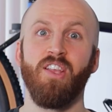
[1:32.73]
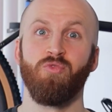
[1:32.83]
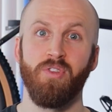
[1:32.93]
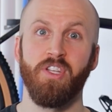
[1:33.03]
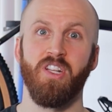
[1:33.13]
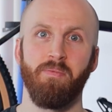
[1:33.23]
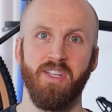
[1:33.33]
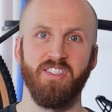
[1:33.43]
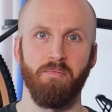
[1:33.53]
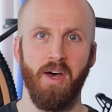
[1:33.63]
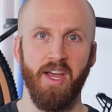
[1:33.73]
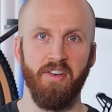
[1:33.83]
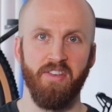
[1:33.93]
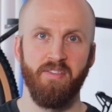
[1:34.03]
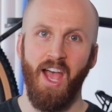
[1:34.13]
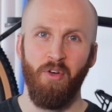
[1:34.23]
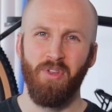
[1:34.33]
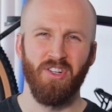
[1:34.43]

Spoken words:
is really good peace of mind. I really